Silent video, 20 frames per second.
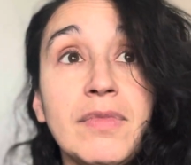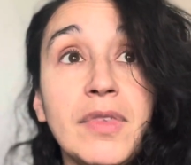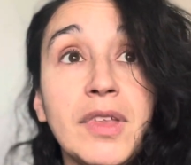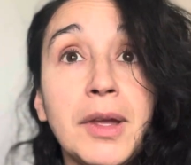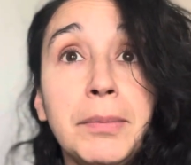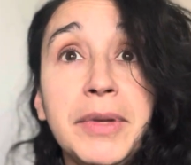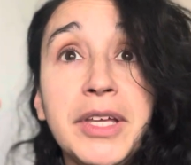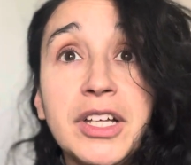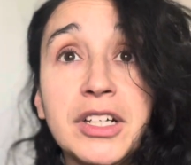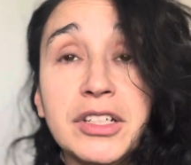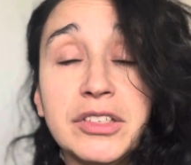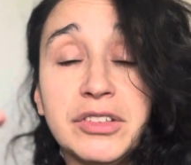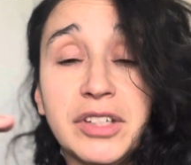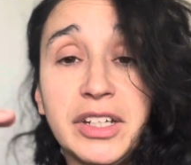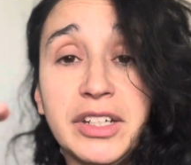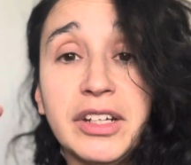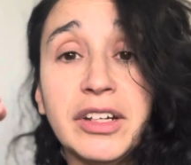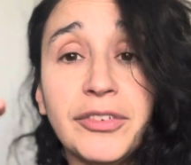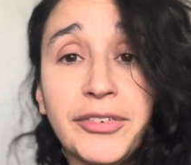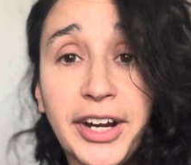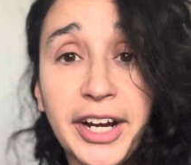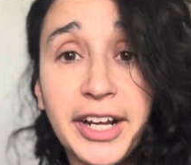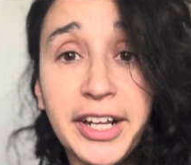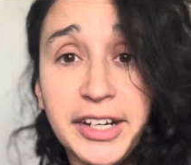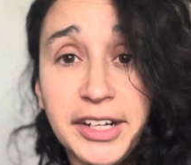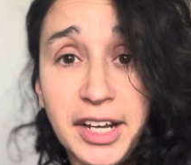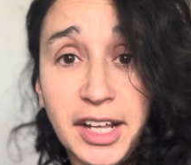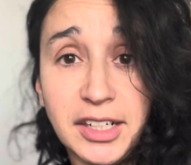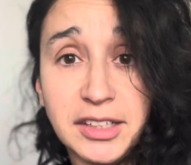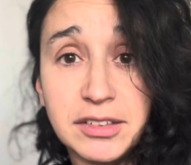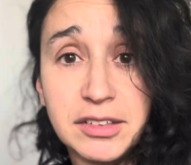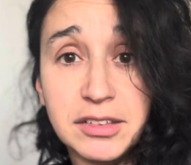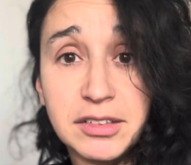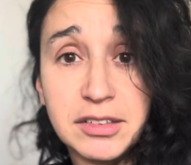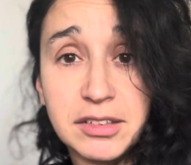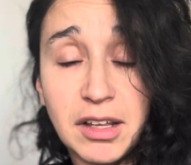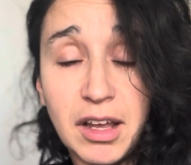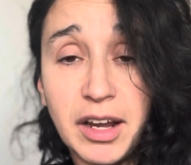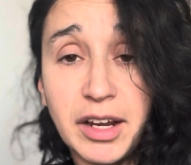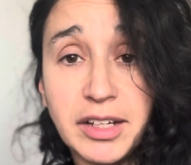because they didn't recognize the
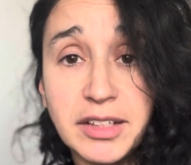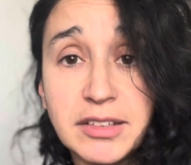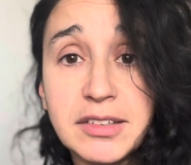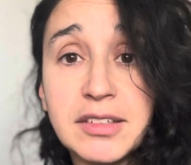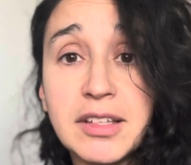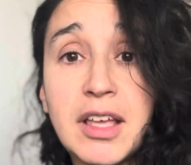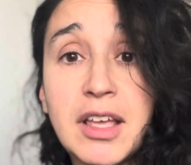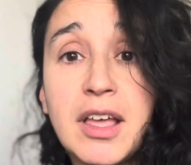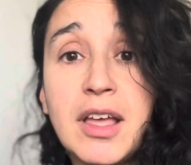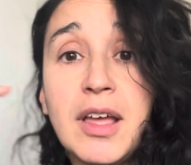signs